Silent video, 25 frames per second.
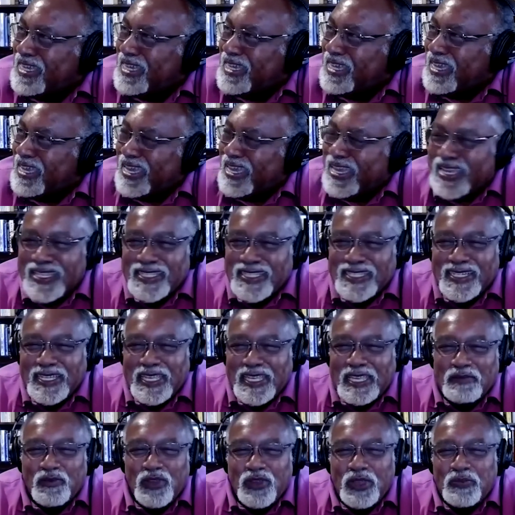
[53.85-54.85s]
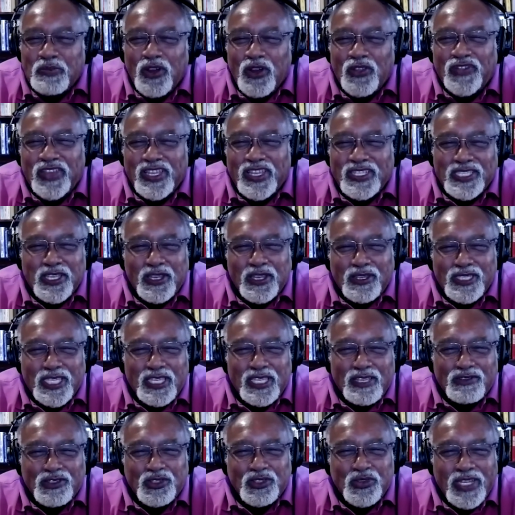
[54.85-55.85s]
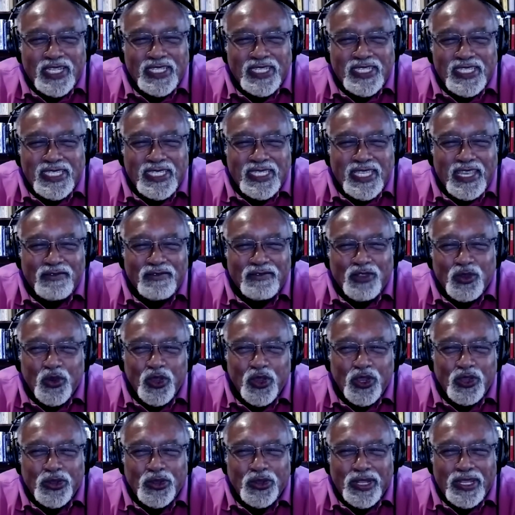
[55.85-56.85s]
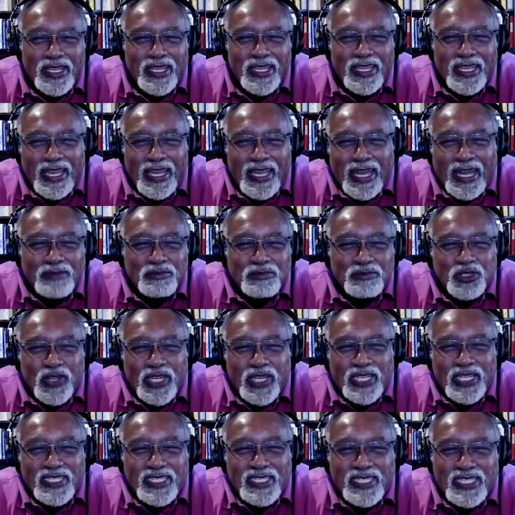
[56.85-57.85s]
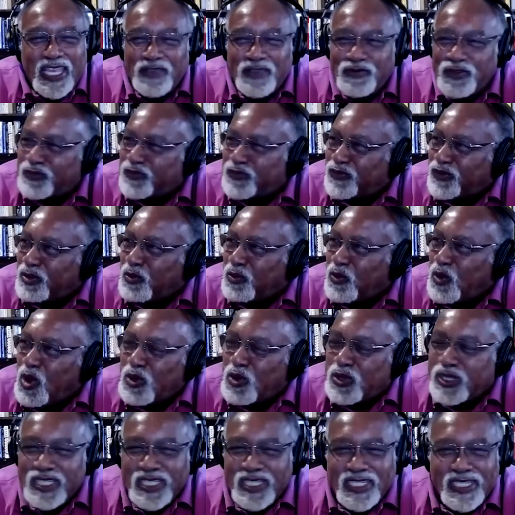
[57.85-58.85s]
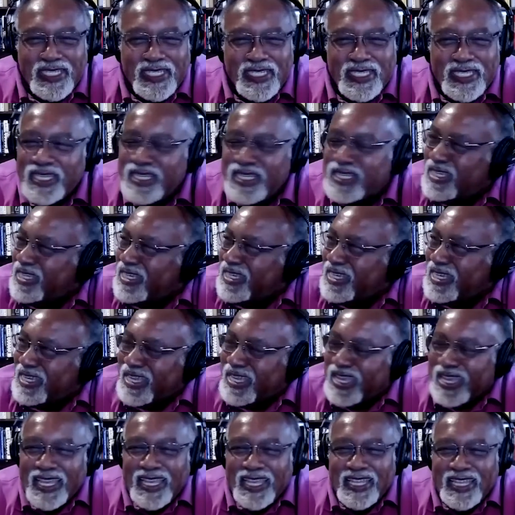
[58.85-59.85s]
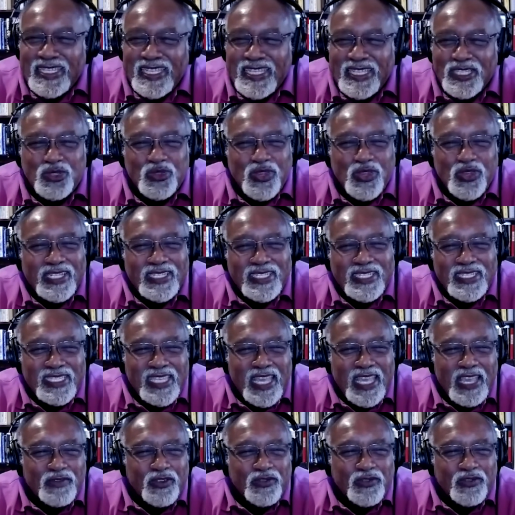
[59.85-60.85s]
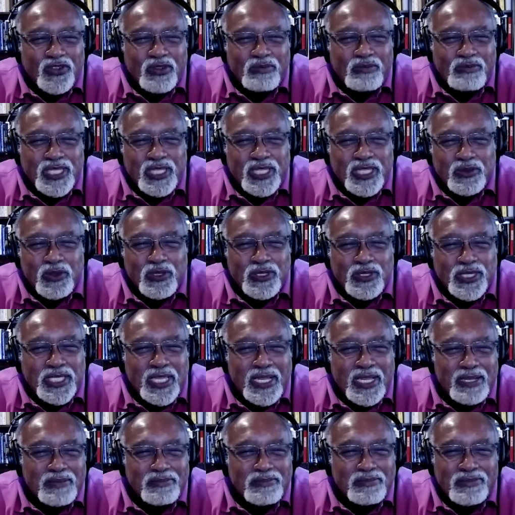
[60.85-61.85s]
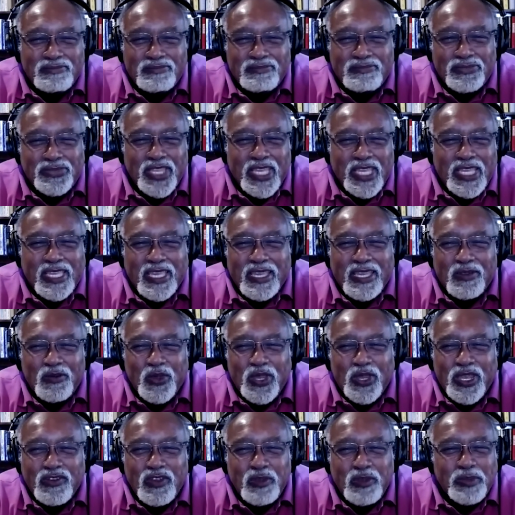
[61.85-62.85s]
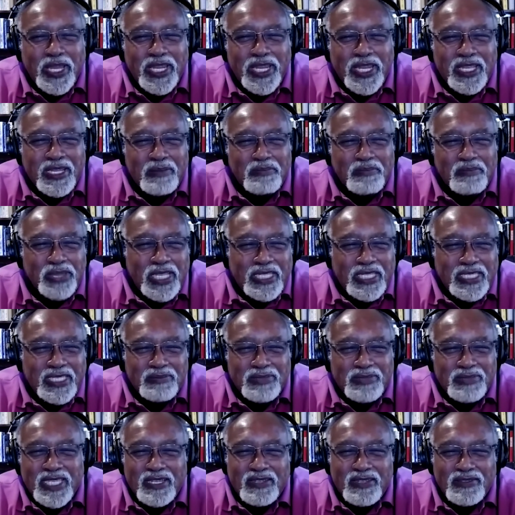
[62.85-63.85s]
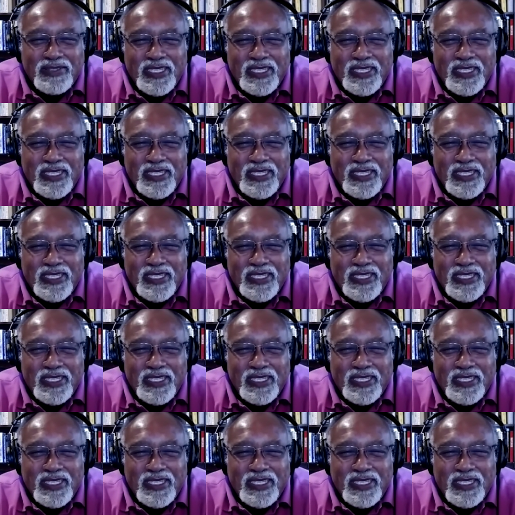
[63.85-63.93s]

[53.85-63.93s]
And we both fancy ourselves trying to save the world. I'm trying to save it from wokeness, and he's trying to save it from zero-sum thinking where everybody competes themselves